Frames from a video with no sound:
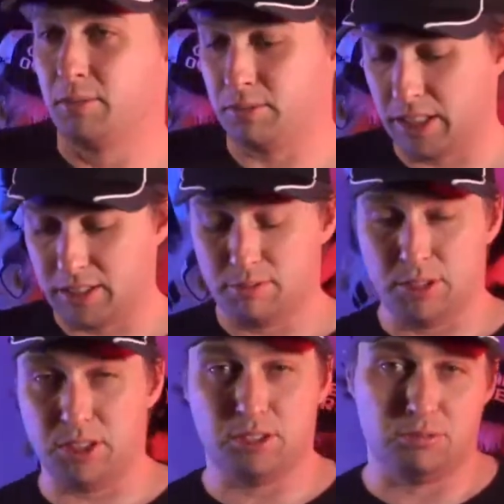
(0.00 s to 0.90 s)

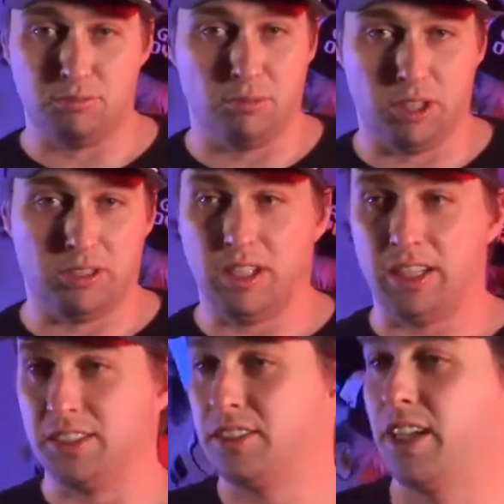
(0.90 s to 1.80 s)
which is what I
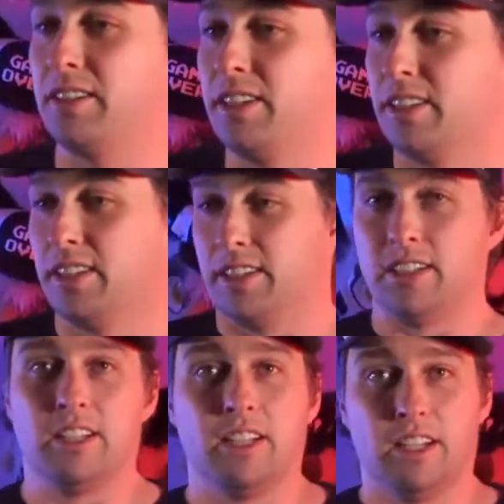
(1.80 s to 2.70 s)
just did.
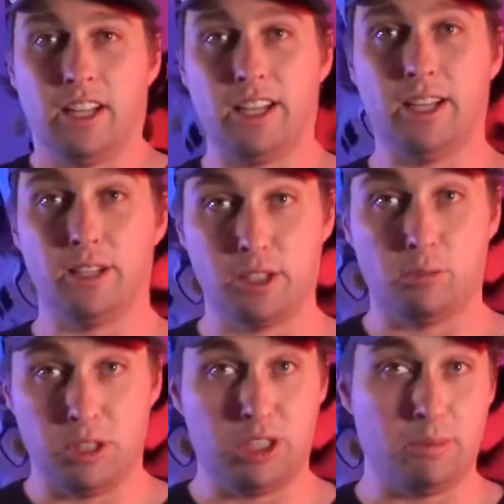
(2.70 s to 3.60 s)

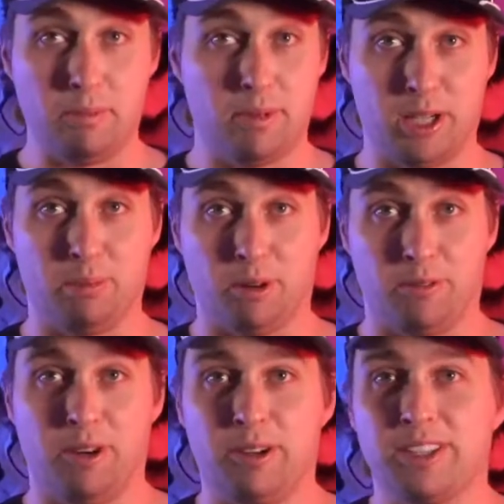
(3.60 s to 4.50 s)
So this should be much more
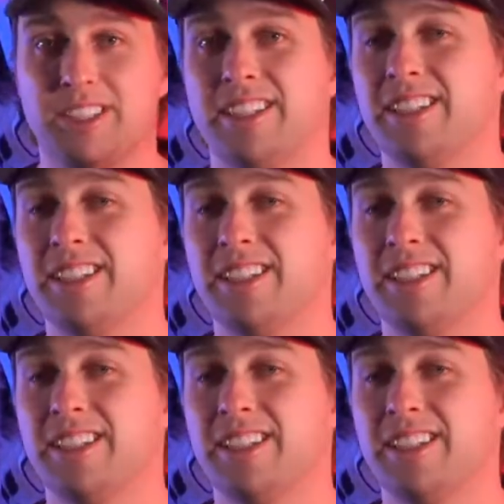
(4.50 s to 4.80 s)
focused.